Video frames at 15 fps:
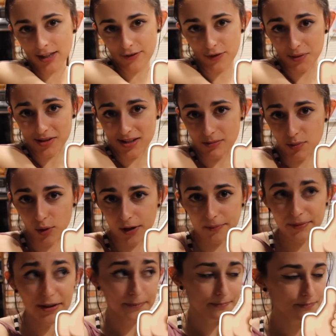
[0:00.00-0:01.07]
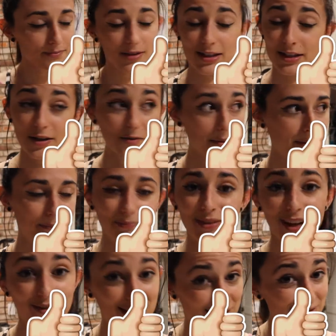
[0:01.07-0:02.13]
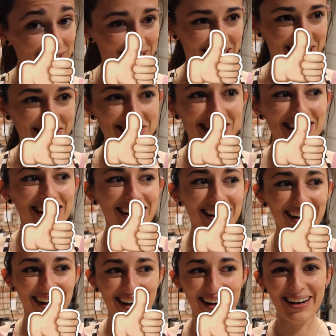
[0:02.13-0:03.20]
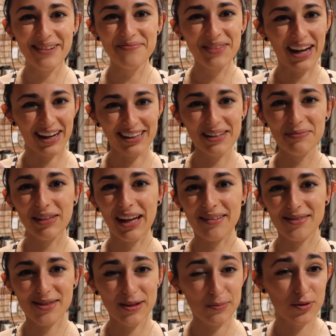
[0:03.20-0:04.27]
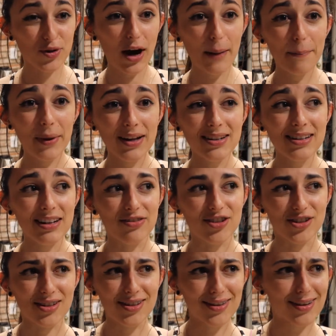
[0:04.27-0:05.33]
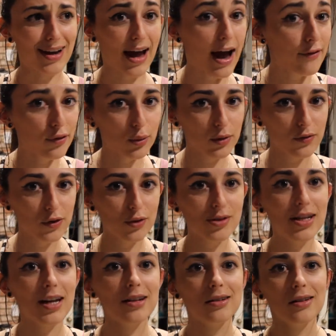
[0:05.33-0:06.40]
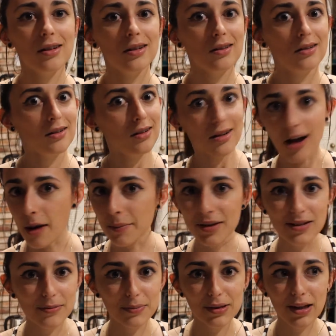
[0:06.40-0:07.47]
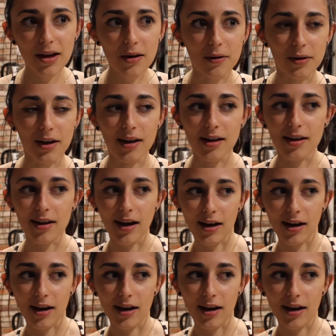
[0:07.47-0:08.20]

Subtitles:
If you want to see more, excuse me, of these videos, yeah, click that subscribe button. If there's anything I haven't reviewed yet, comment it below and